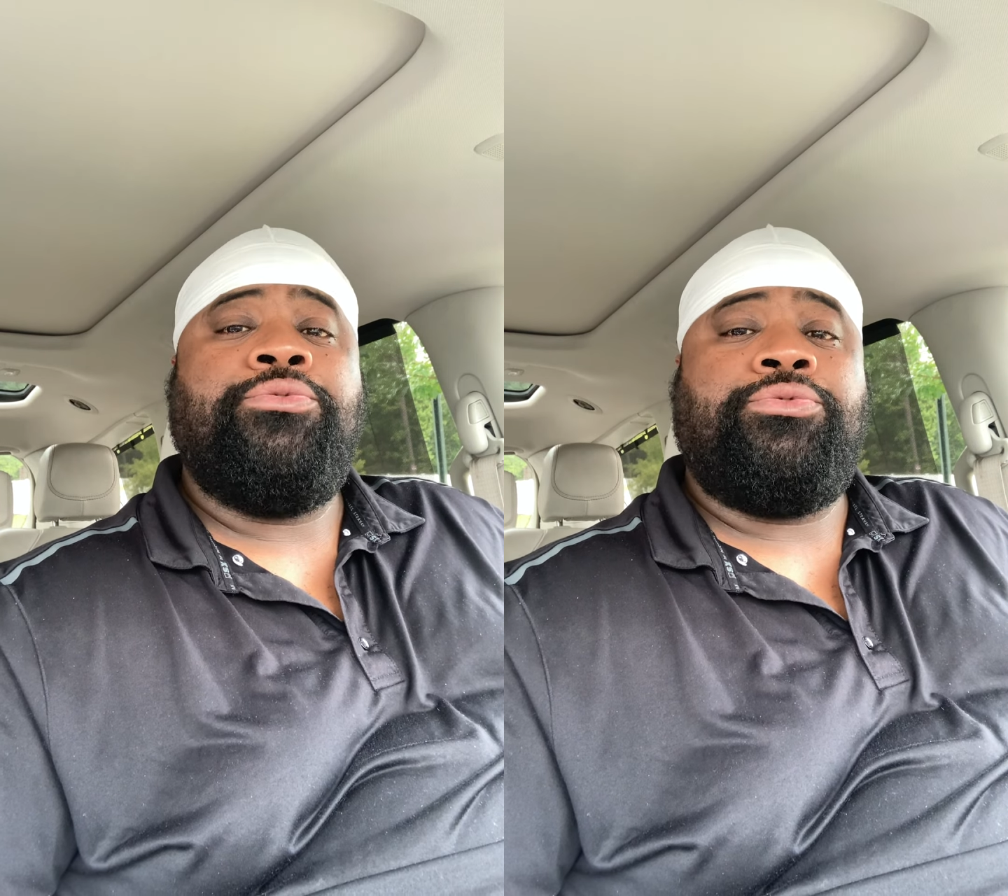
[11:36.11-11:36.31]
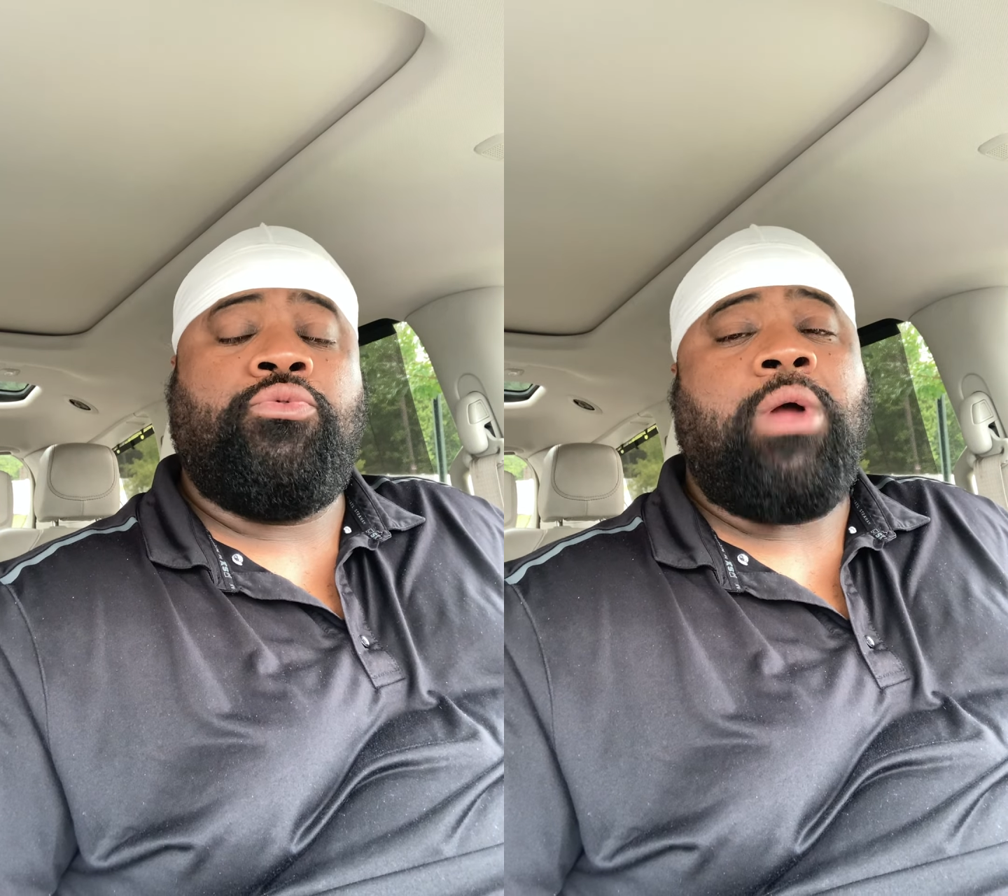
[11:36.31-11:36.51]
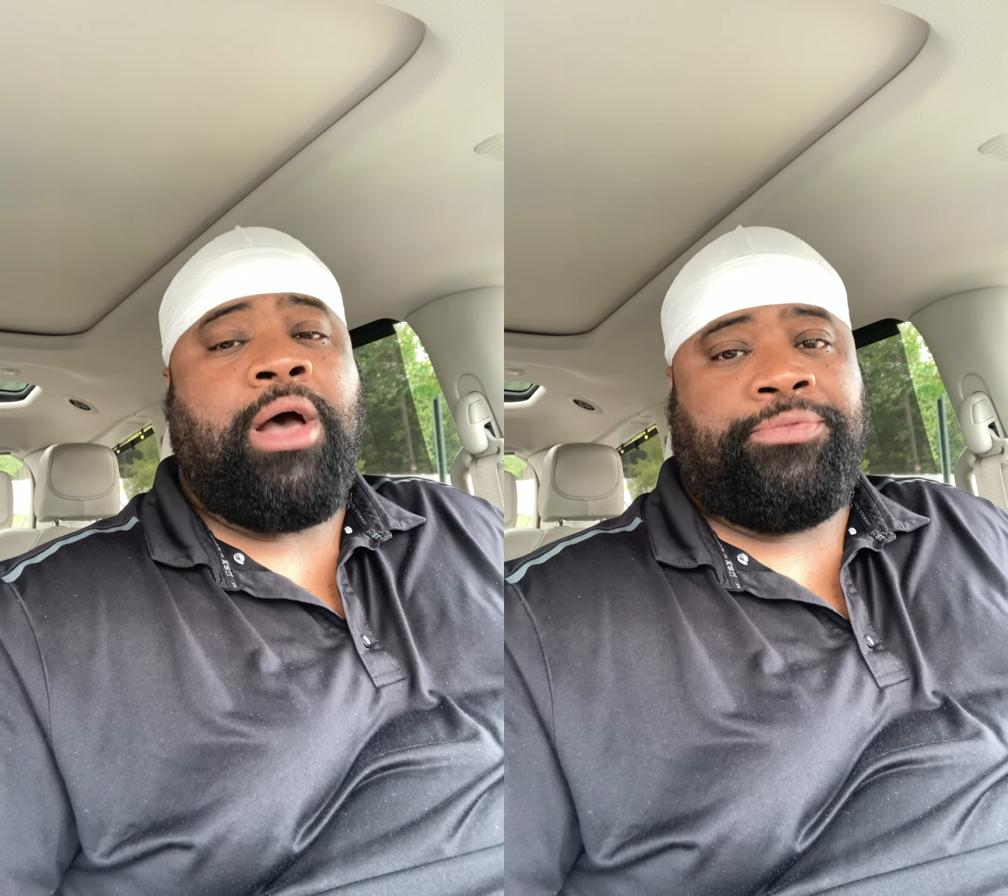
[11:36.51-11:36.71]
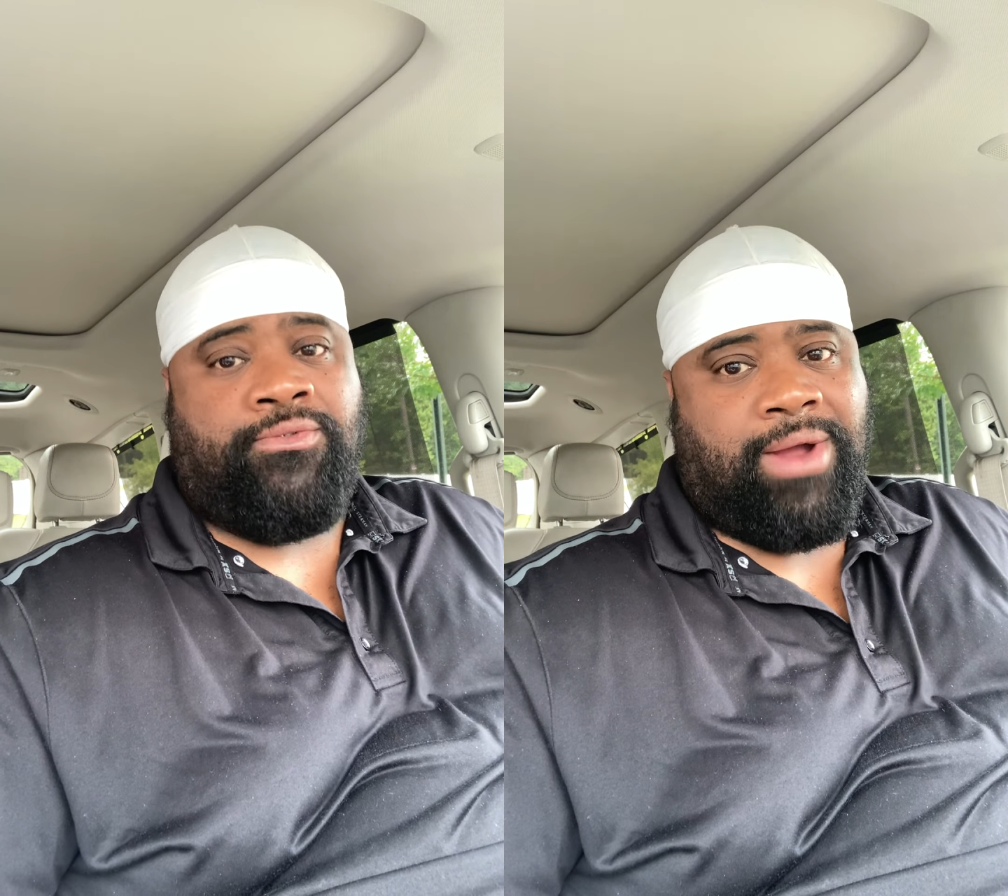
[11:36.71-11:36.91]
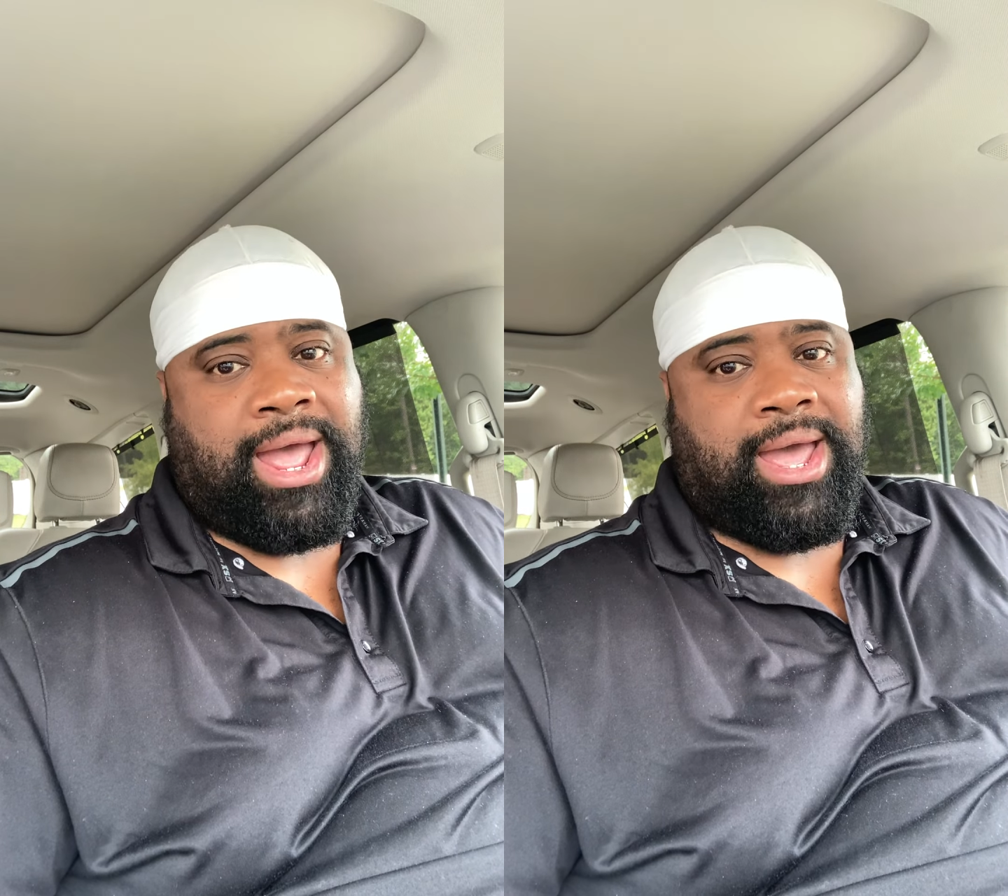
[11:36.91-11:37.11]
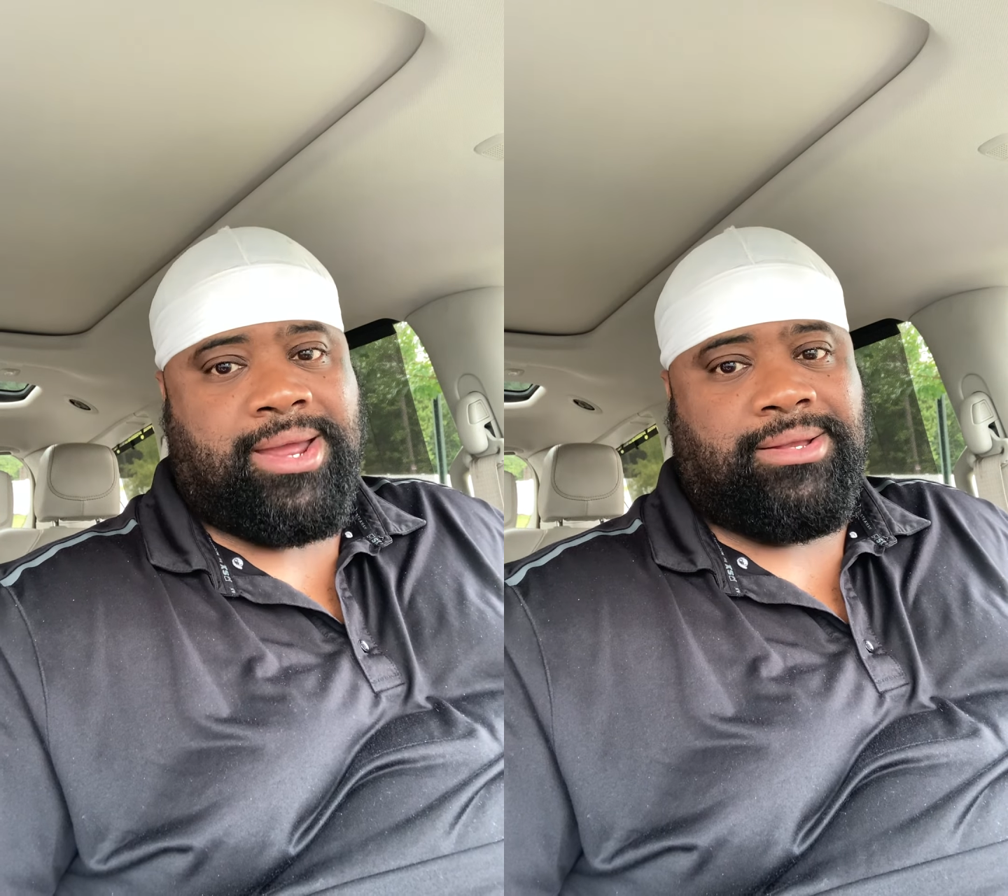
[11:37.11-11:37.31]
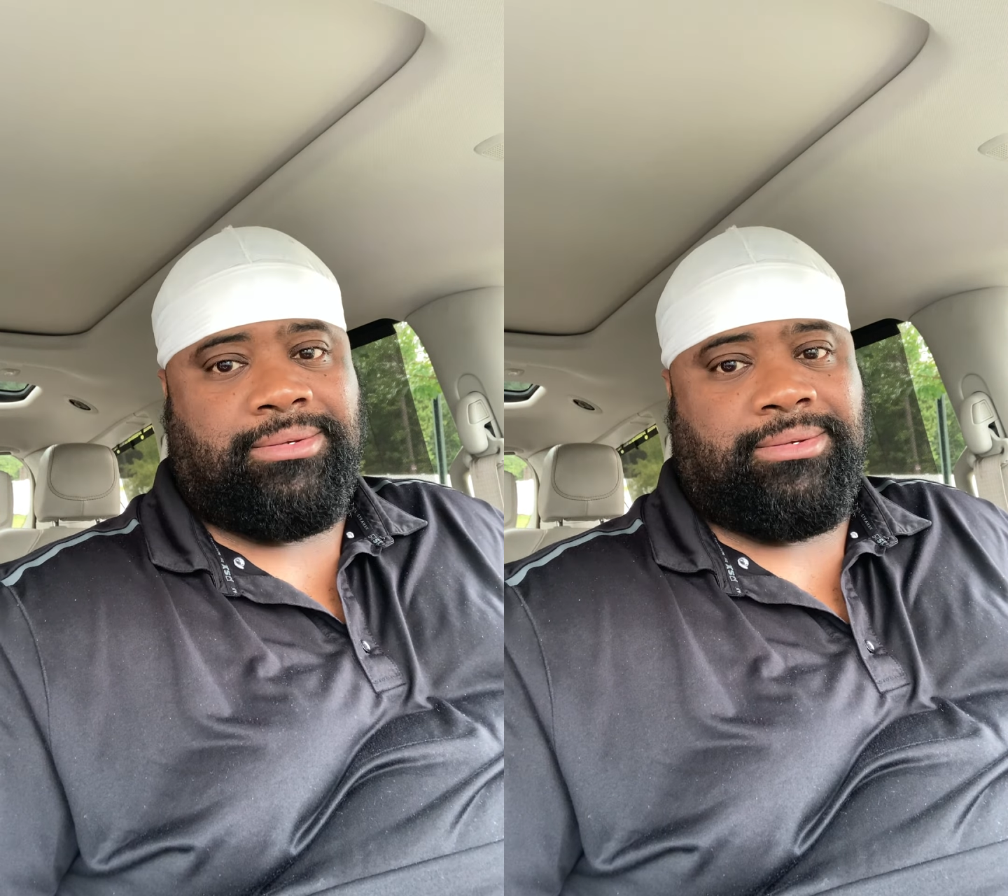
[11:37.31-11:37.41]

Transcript: throughout the ride.